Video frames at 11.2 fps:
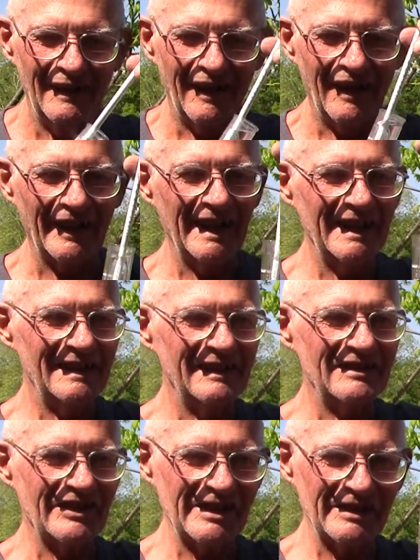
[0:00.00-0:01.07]
Okay,
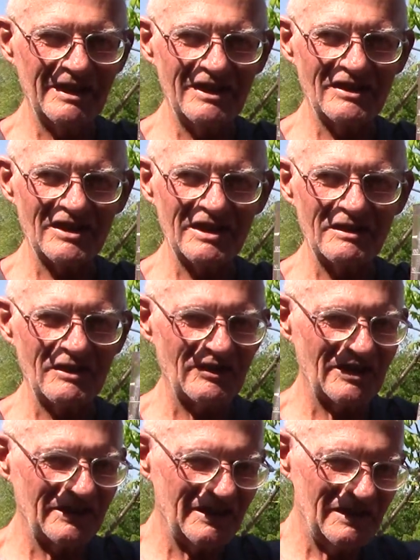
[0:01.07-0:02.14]
0, 0,
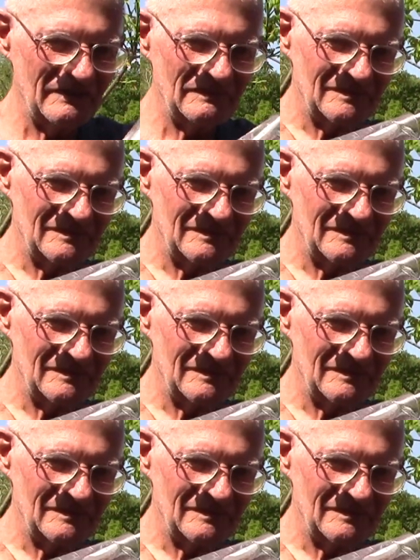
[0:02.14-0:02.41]
0.